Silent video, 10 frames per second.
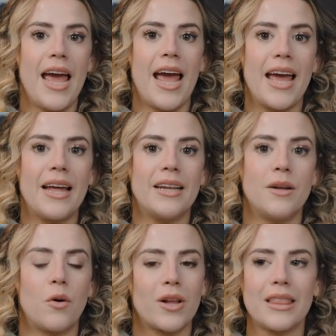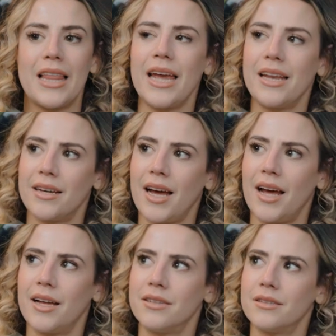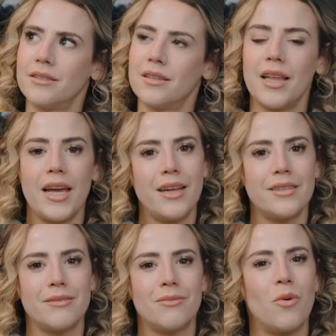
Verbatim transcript: and or laid ahead. Laid?